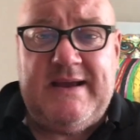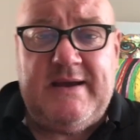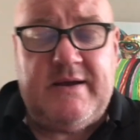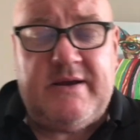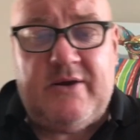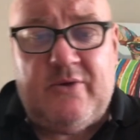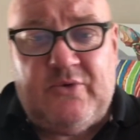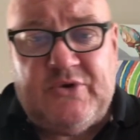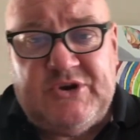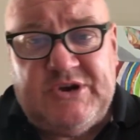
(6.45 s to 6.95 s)
You
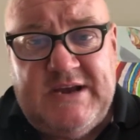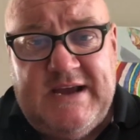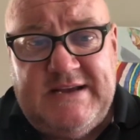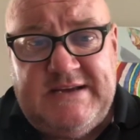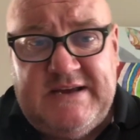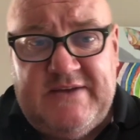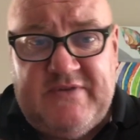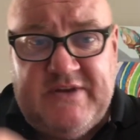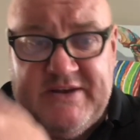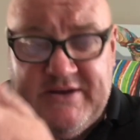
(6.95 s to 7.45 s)
can always
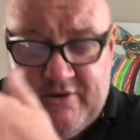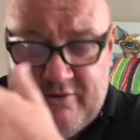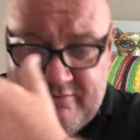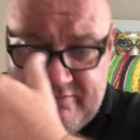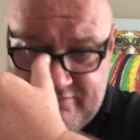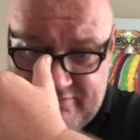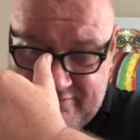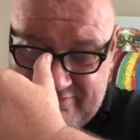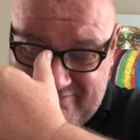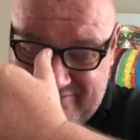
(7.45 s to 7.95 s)
change it if you
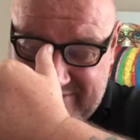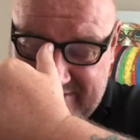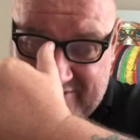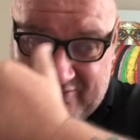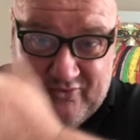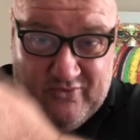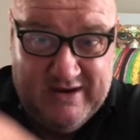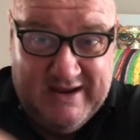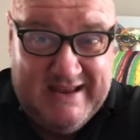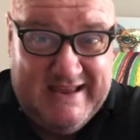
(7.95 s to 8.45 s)
don't. I
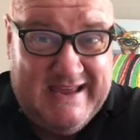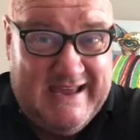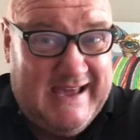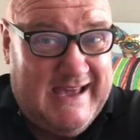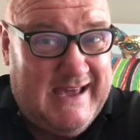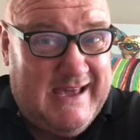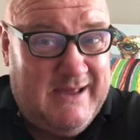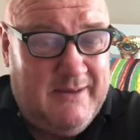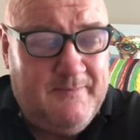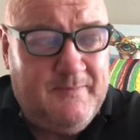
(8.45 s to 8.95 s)
don't really
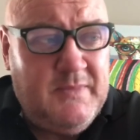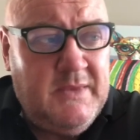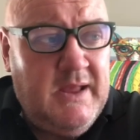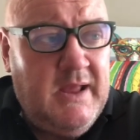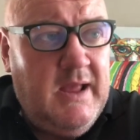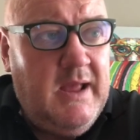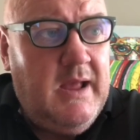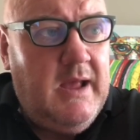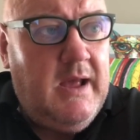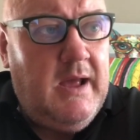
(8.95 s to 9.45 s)

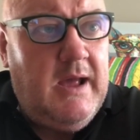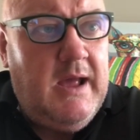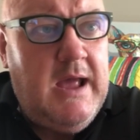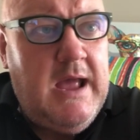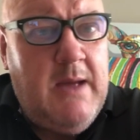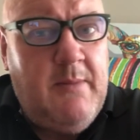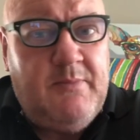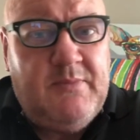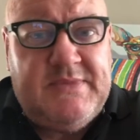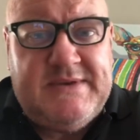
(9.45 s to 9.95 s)

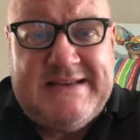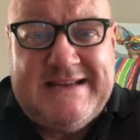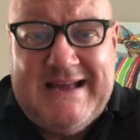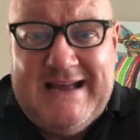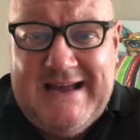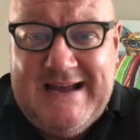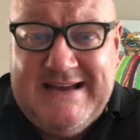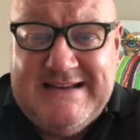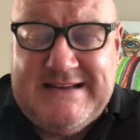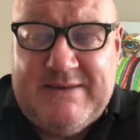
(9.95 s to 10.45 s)
care.
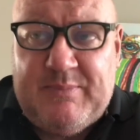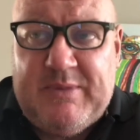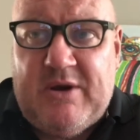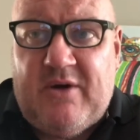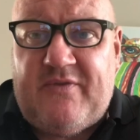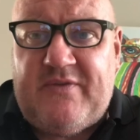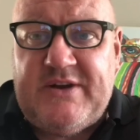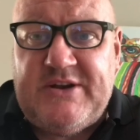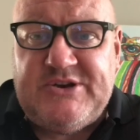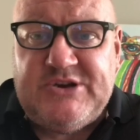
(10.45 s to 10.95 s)
Guys, I've been
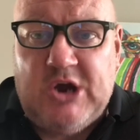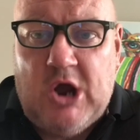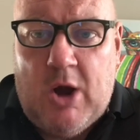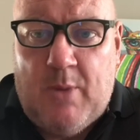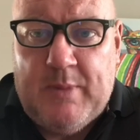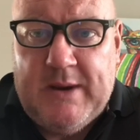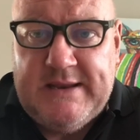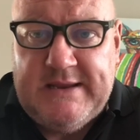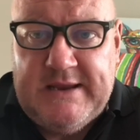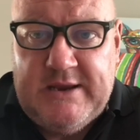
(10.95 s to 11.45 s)
offered a
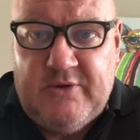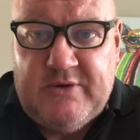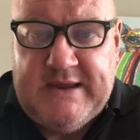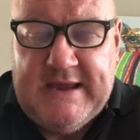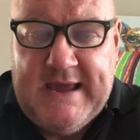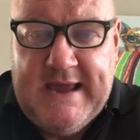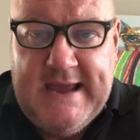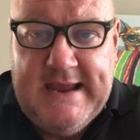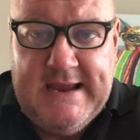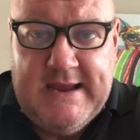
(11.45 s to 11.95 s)
job in the
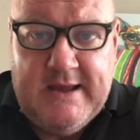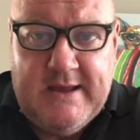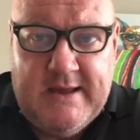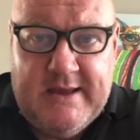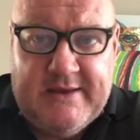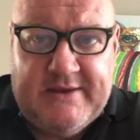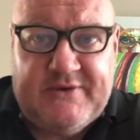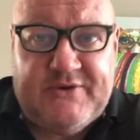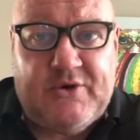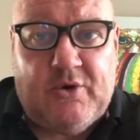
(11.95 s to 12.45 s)

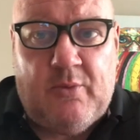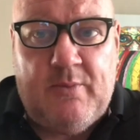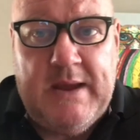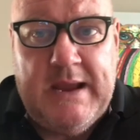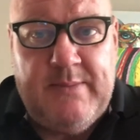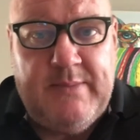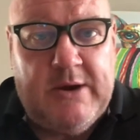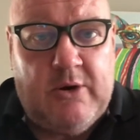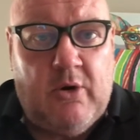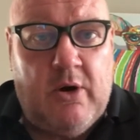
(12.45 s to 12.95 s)
UK, so
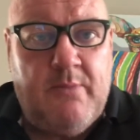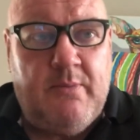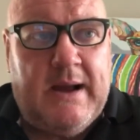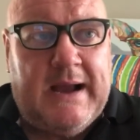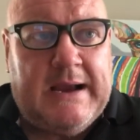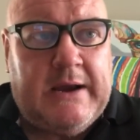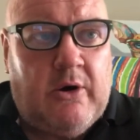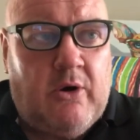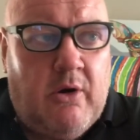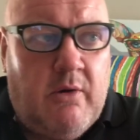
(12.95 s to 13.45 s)
maybe going
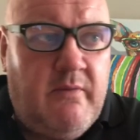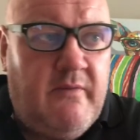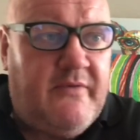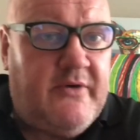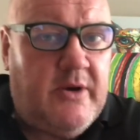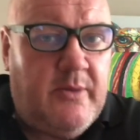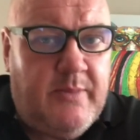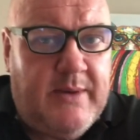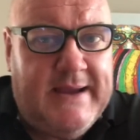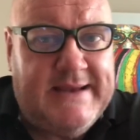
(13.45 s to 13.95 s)
back home
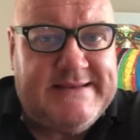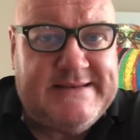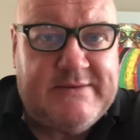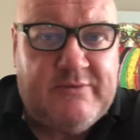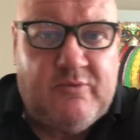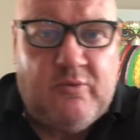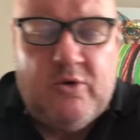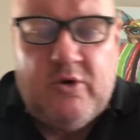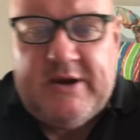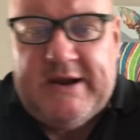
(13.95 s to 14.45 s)
for a
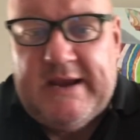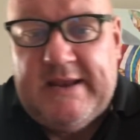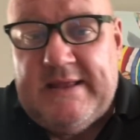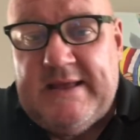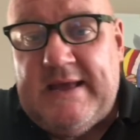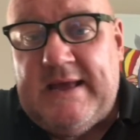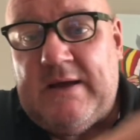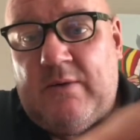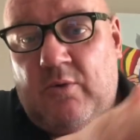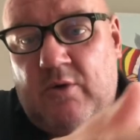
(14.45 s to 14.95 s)
bit, working
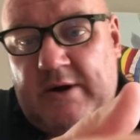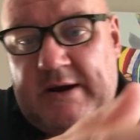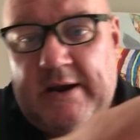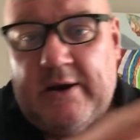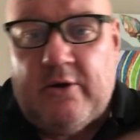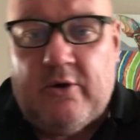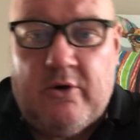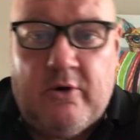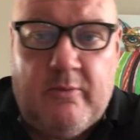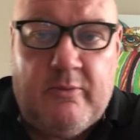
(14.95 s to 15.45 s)
there,
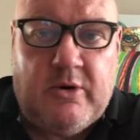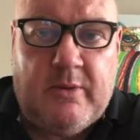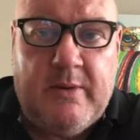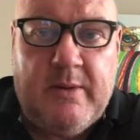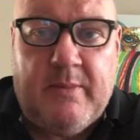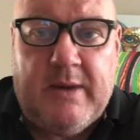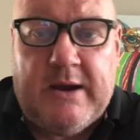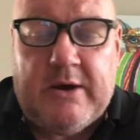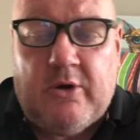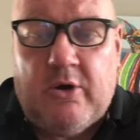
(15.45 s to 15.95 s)
working home,
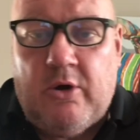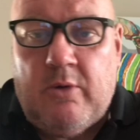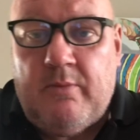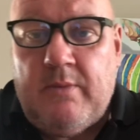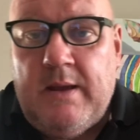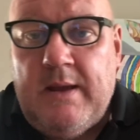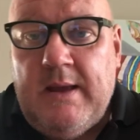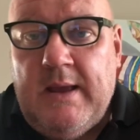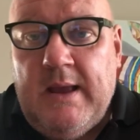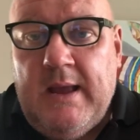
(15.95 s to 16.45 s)
coming back
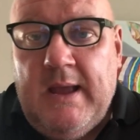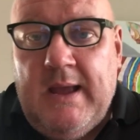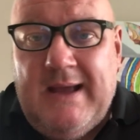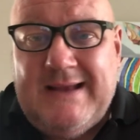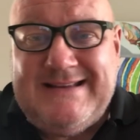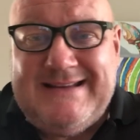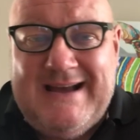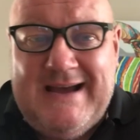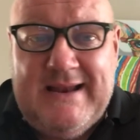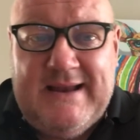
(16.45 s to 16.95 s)
home.
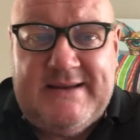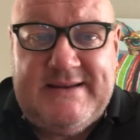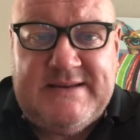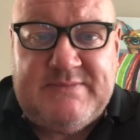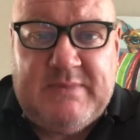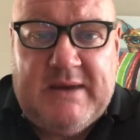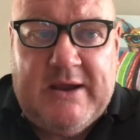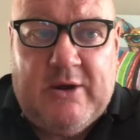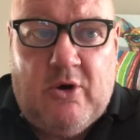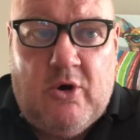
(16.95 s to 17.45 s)
Thailand
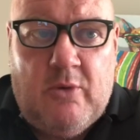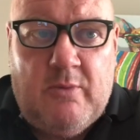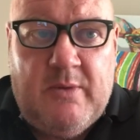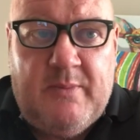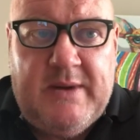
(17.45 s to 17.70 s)
is my home.